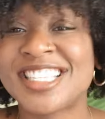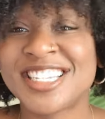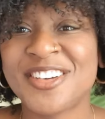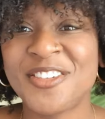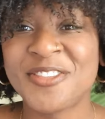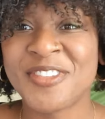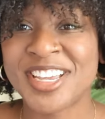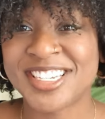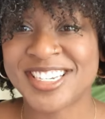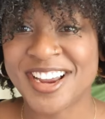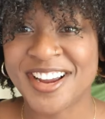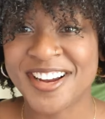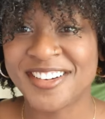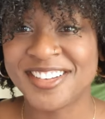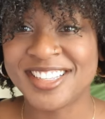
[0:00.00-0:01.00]
start with my
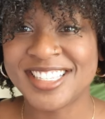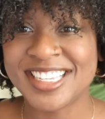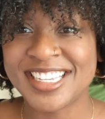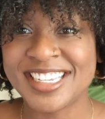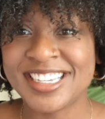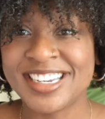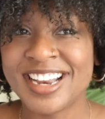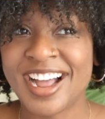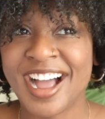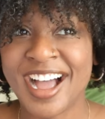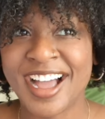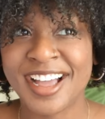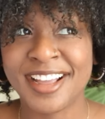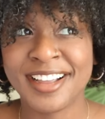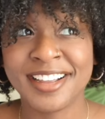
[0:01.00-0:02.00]
shower routine.
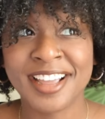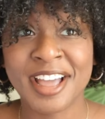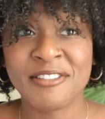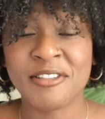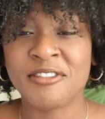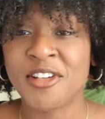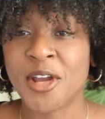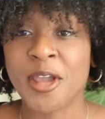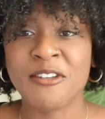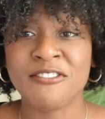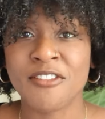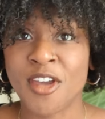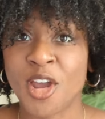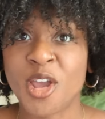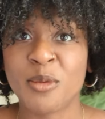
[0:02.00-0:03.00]
I have a very,
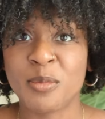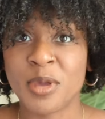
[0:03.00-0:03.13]
very